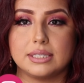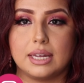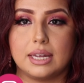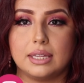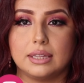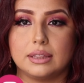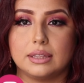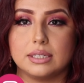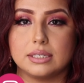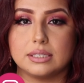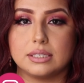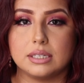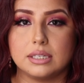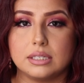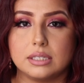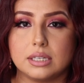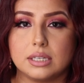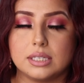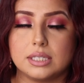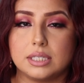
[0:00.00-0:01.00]
that this
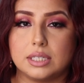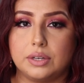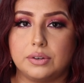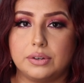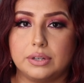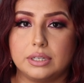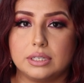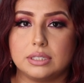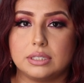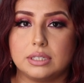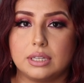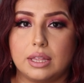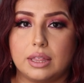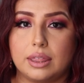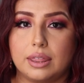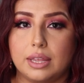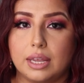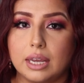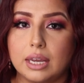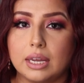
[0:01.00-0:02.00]
is a serious
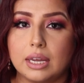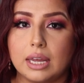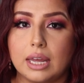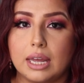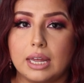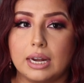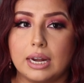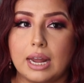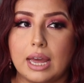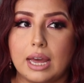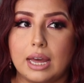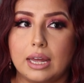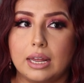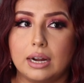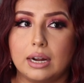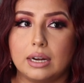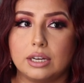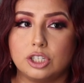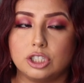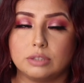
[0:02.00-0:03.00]
thing, and
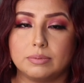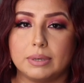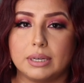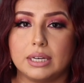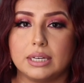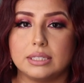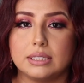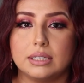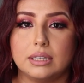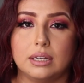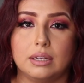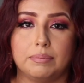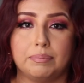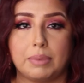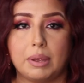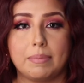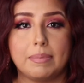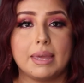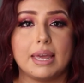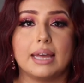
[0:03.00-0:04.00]
not just because
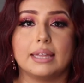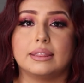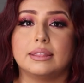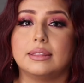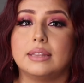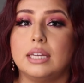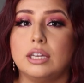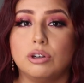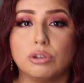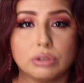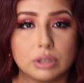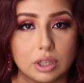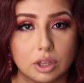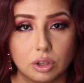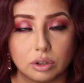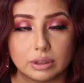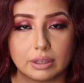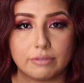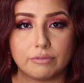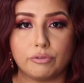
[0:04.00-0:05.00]
maybe a ti no te
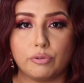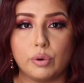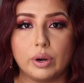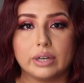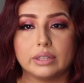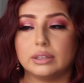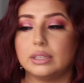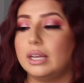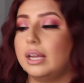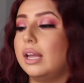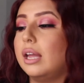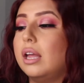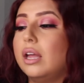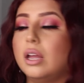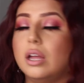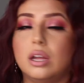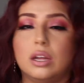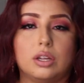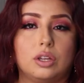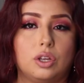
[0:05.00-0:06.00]
dio tan fuerte,
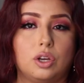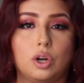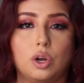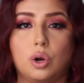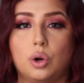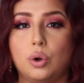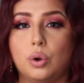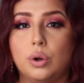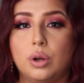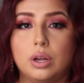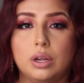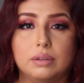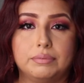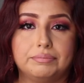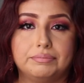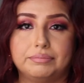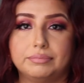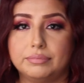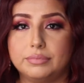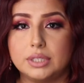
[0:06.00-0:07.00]
you know,
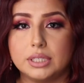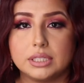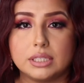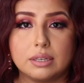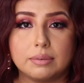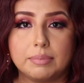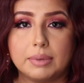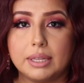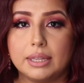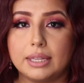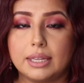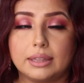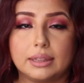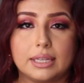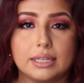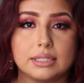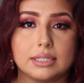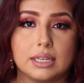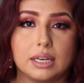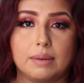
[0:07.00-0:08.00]
doesn't mean that
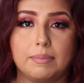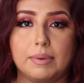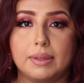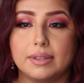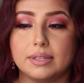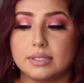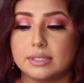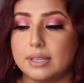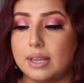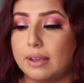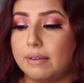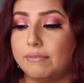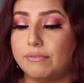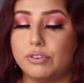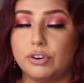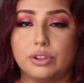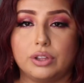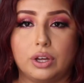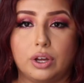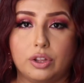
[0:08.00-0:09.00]
that's going to be the same
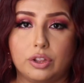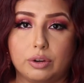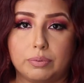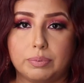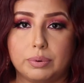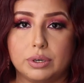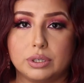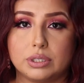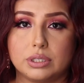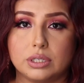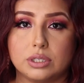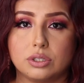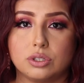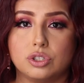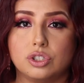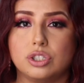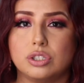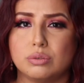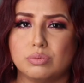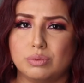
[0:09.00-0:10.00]
for the other person.
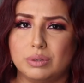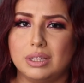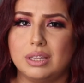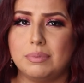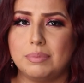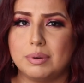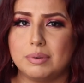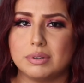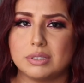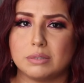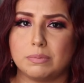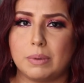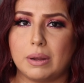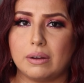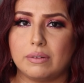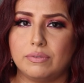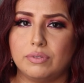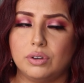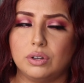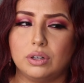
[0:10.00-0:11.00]
So just really be
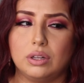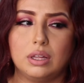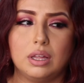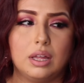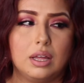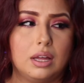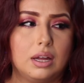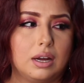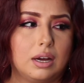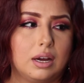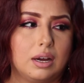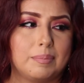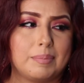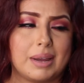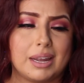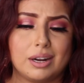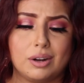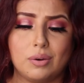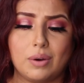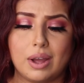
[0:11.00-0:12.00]
respectful.
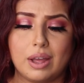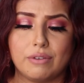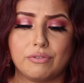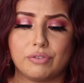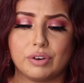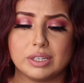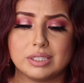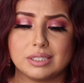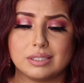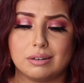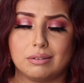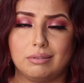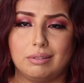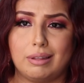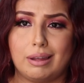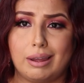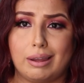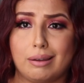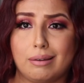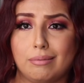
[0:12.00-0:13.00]
I know I have friends that are
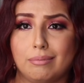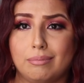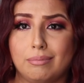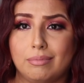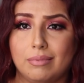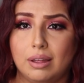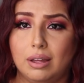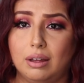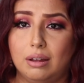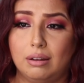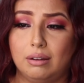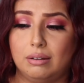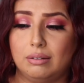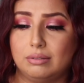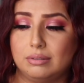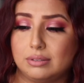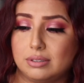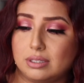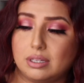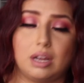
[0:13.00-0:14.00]
like, oh,
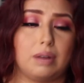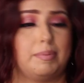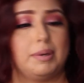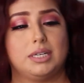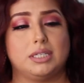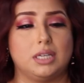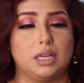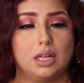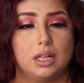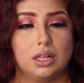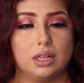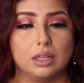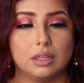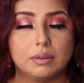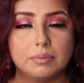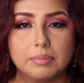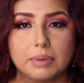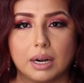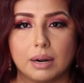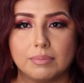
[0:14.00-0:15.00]
it's not a big deal.
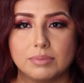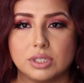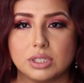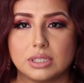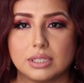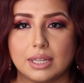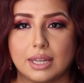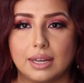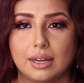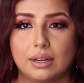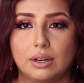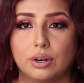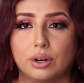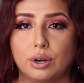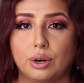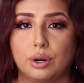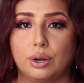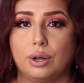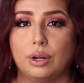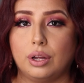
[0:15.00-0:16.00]
But I'm just like,
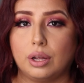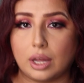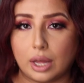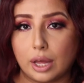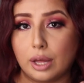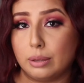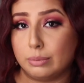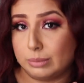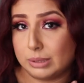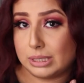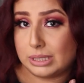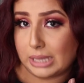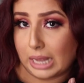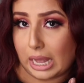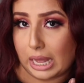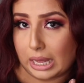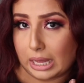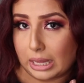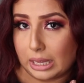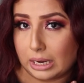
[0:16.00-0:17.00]
girl, I almost
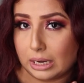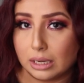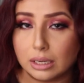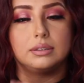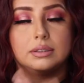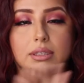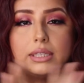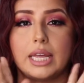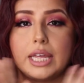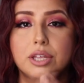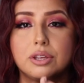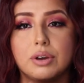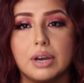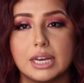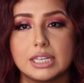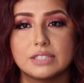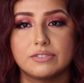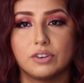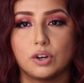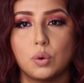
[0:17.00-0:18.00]
died. Thank you
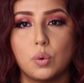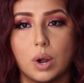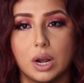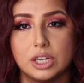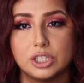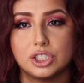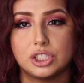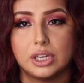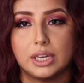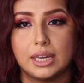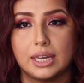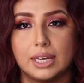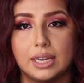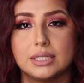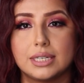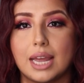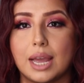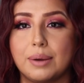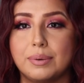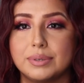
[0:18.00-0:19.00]
guys for watching,
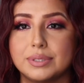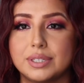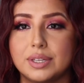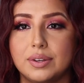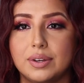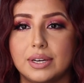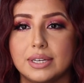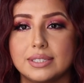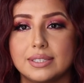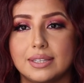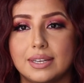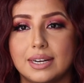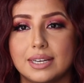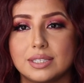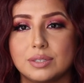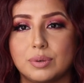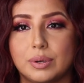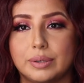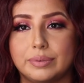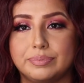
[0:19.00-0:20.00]
and I will see you guys in the
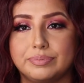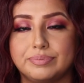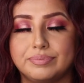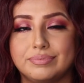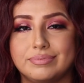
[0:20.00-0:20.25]
next one.